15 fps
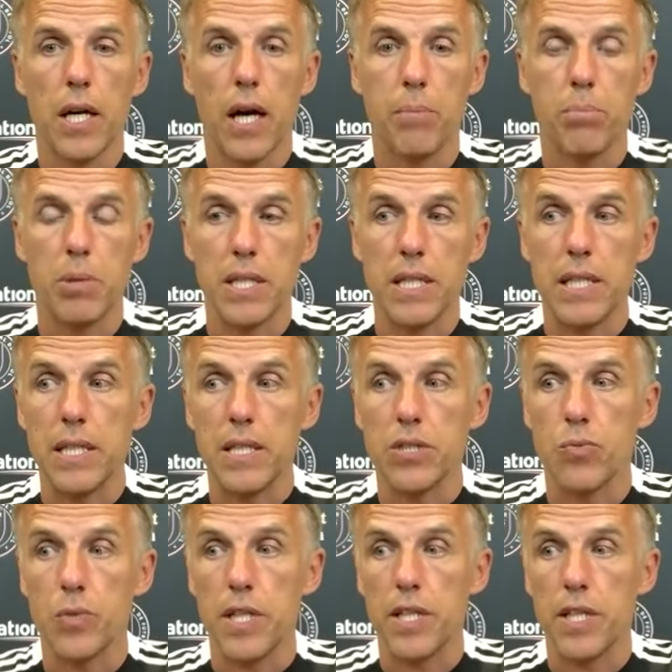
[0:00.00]
I'm pleased
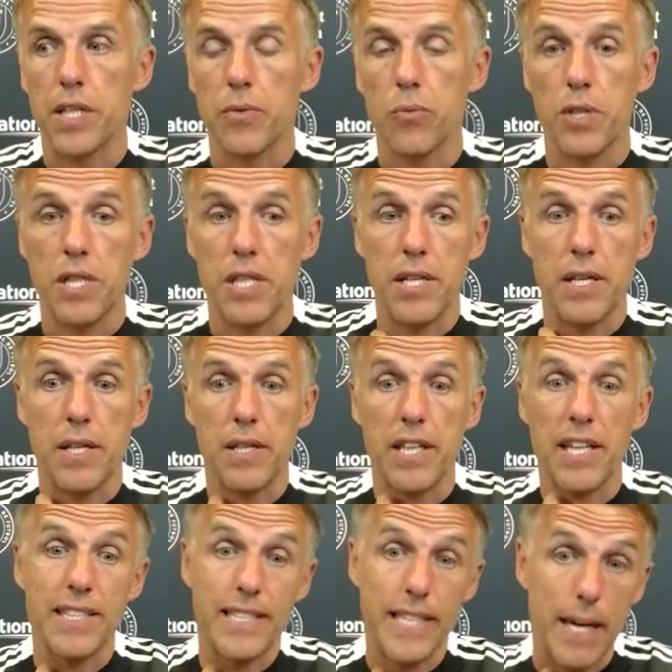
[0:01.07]
with the
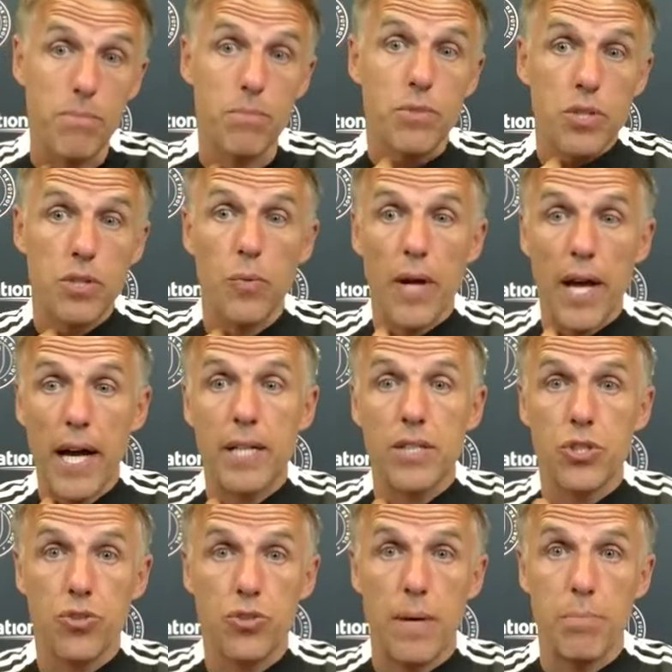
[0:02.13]
attempt that we had
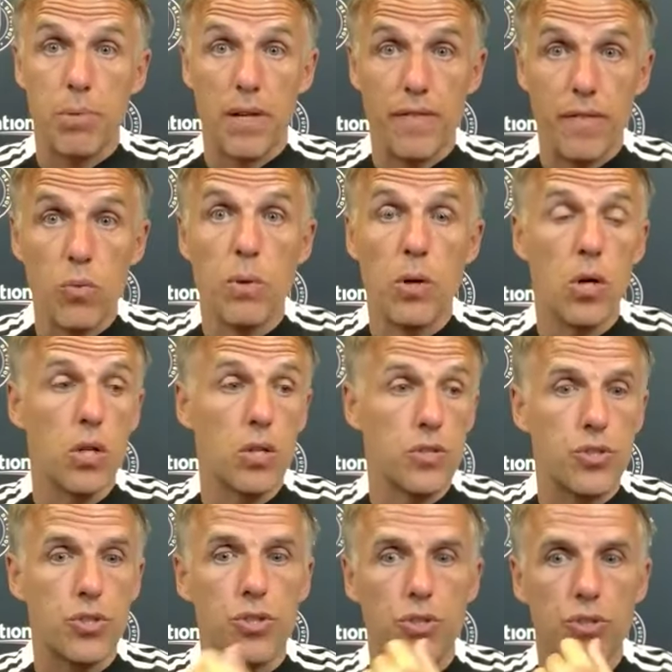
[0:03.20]
to try and play football and
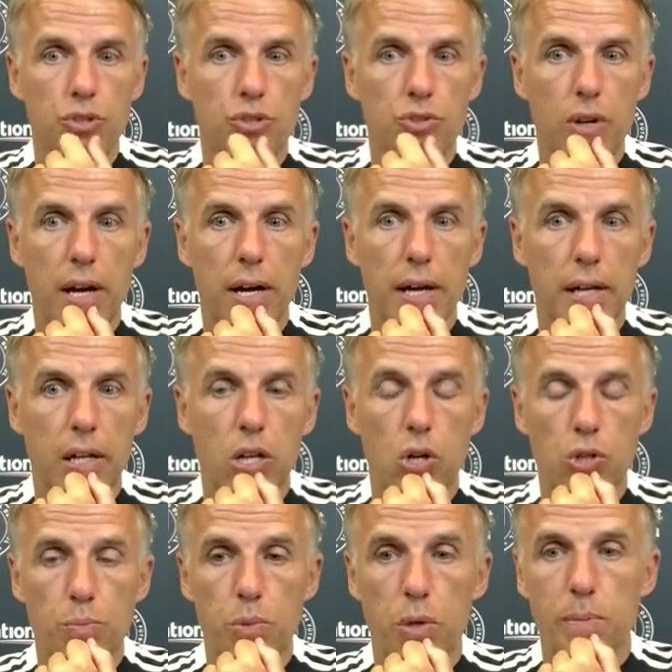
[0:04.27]
to try
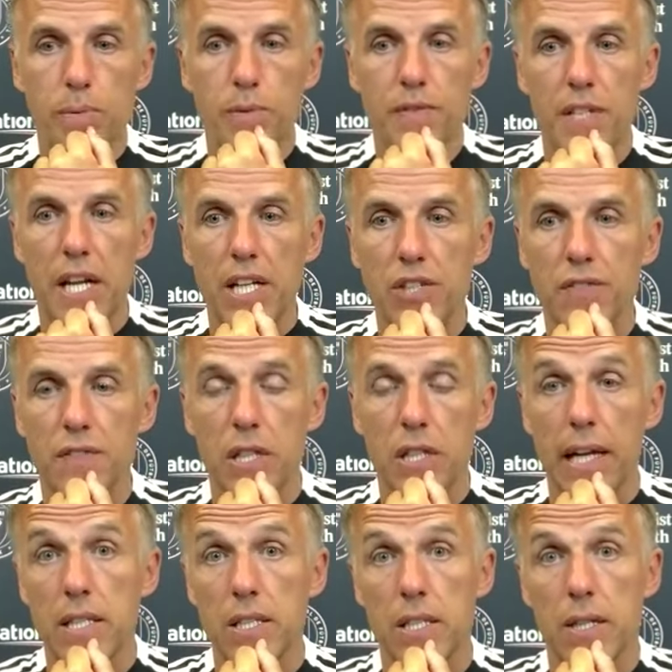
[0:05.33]
cause problems for Nasvhille
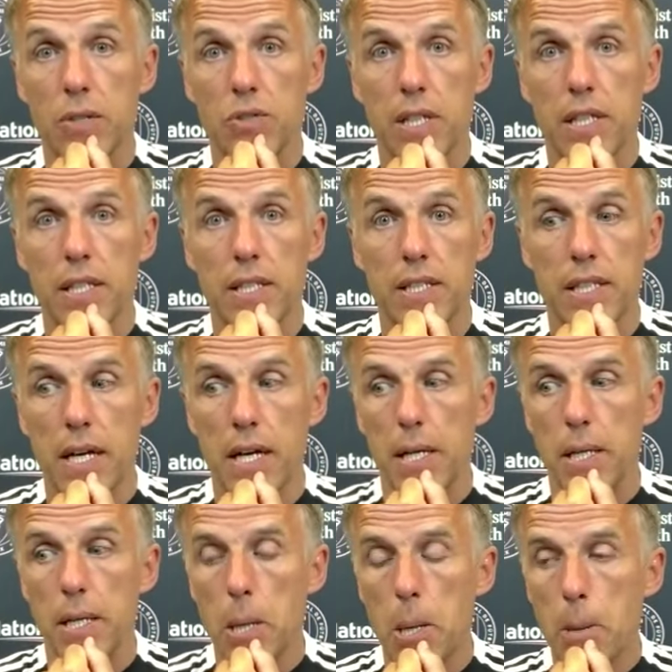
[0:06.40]
against an outstanding side.